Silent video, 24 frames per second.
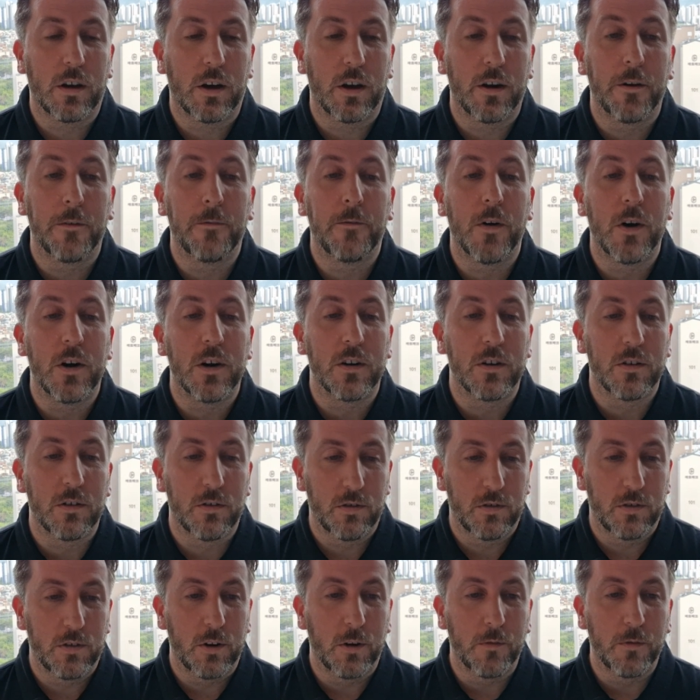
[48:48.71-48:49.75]
kind of
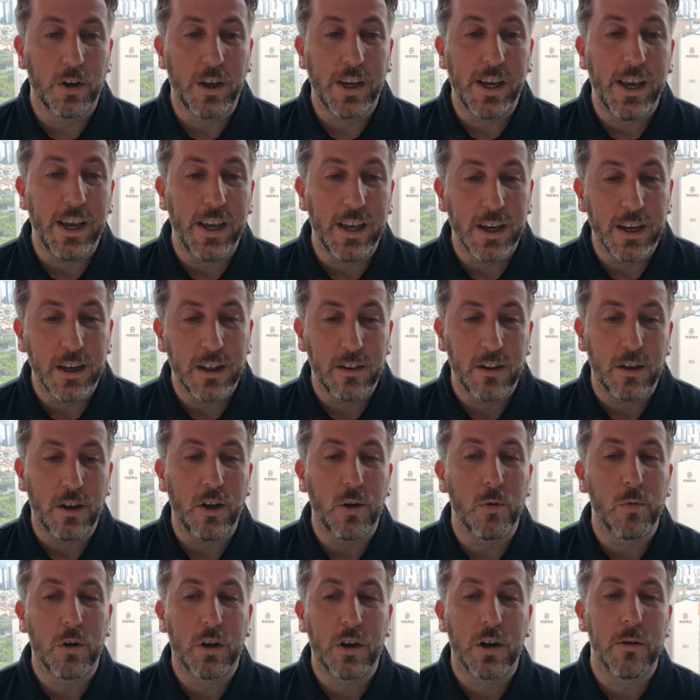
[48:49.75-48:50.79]
advance of a year that
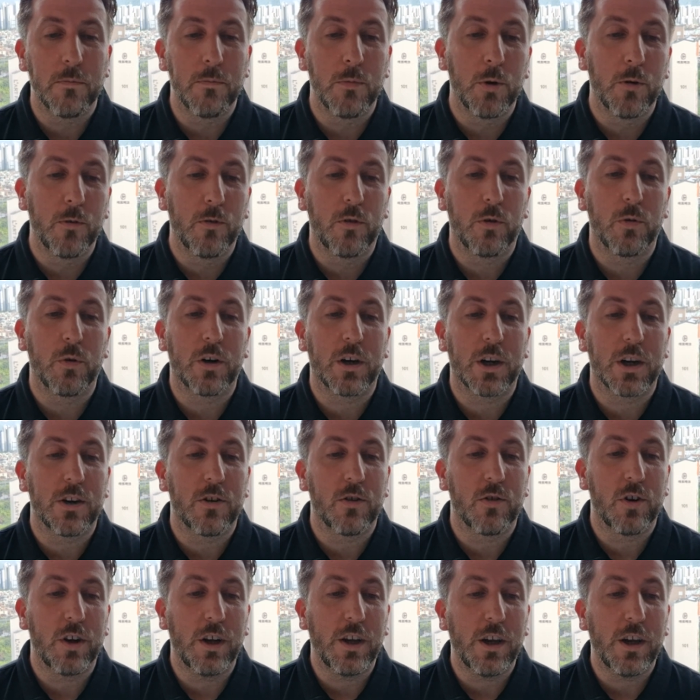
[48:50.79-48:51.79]
you were going to move to a country,